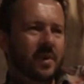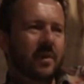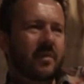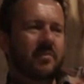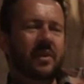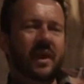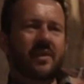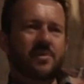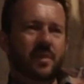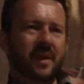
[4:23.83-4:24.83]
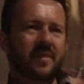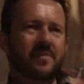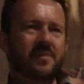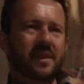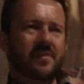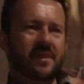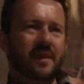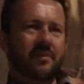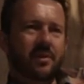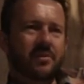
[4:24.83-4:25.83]
So I think when players play it themselves
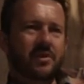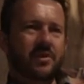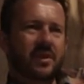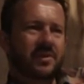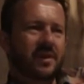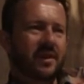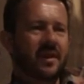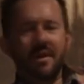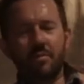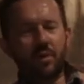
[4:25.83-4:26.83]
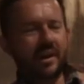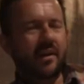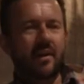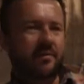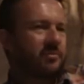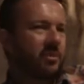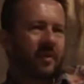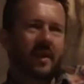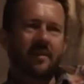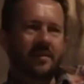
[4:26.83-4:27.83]
and they have the opportunity to sort of break off and
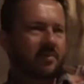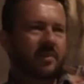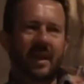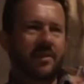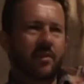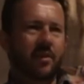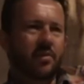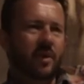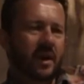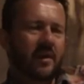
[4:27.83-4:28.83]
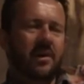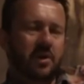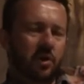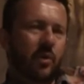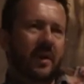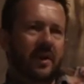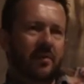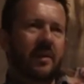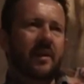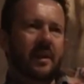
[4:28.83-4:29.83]
run around and play it in their own way, you'll
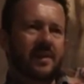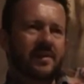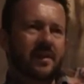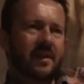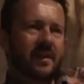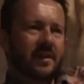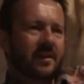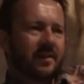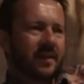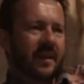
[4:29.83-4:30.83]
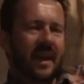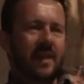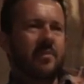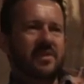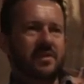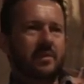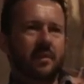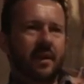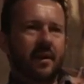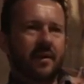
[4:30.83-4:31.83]
quickly realize that the game is
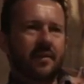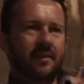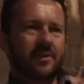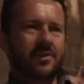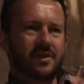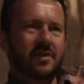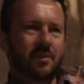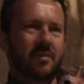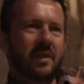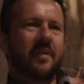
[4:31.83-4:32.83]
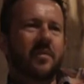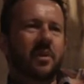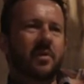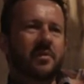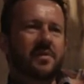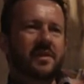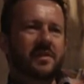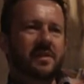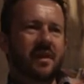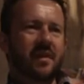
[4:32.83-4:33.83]
still there. There's still meat on the bones.
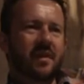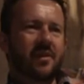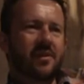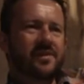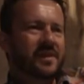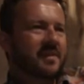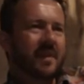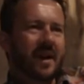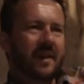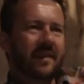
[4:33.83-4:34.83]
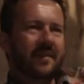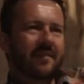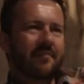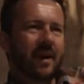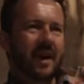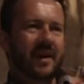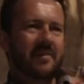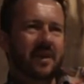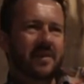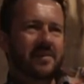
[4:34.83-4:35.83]
It's not all cinematic by
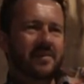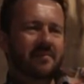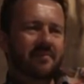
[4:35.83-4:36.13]
any means.